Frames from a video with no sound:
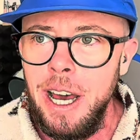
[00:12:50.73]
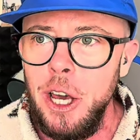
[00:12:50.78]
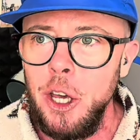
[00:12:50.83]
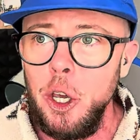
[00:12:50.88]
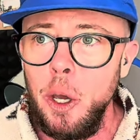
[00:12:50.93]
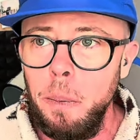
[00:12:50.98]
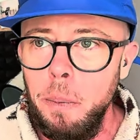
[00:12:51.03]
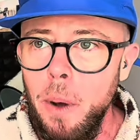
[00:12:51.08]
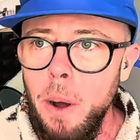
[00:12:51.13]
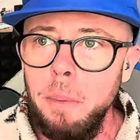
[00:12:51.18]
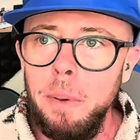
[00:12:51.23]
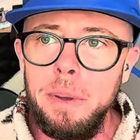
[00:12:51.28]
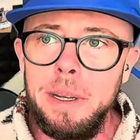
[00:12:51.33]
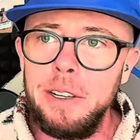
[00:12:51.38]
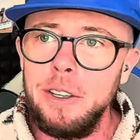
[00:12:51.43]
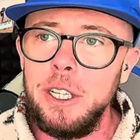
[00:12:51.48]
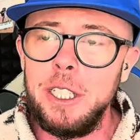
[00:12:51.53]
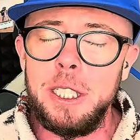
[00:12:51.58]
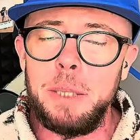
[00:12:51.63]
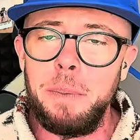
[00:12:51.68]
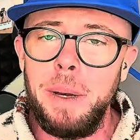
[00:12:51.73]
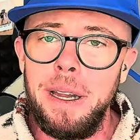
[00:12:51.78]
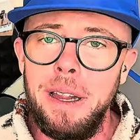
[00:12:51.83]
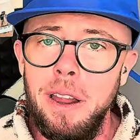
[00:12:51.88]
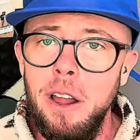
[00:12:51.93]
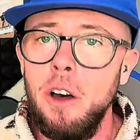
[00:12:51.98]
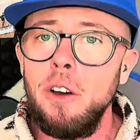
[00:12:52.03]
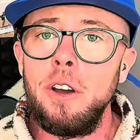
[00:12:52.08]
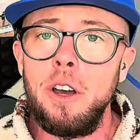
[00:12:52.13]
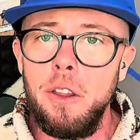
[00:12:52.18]
you're probably going to spend
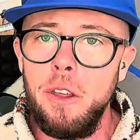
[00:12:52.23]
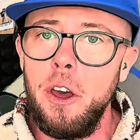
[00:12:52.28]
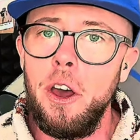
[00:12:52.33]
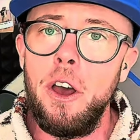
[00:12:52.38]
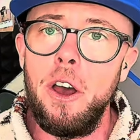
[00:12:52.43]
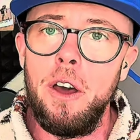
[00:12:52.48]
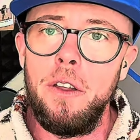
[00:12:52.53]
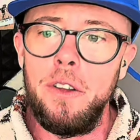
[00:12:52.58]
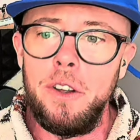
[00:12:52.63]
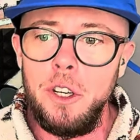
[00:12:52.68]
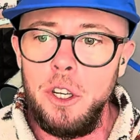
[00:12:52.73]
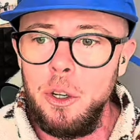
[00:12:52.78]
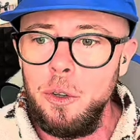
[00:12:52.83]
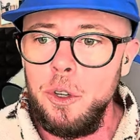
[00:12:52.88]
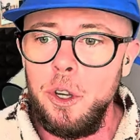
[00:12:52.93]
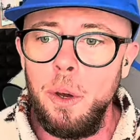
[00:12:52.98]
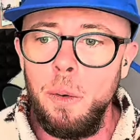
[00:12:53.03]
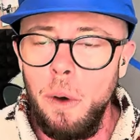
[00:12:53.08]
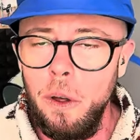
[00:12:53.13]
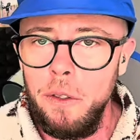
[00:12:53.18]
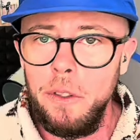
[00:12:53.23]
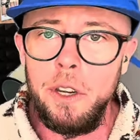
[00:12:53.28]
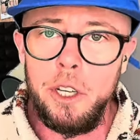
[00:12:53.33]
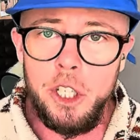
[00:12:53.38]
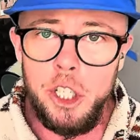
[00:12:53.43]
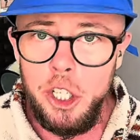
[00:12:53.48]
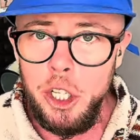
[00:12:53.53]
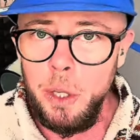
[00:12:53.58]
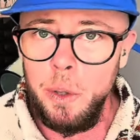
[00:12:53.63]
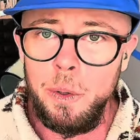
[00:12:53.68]
longer there than you do on the
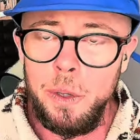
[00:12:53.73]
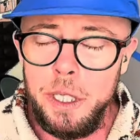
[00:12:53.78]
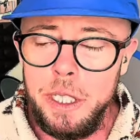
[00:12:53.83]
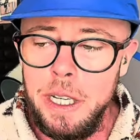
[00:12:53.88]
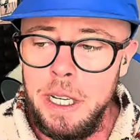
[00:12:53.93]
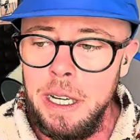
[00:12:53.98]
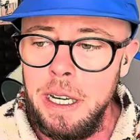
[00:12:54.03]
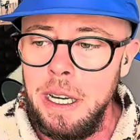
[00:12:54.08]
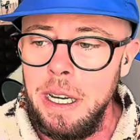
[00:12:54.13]
shoot,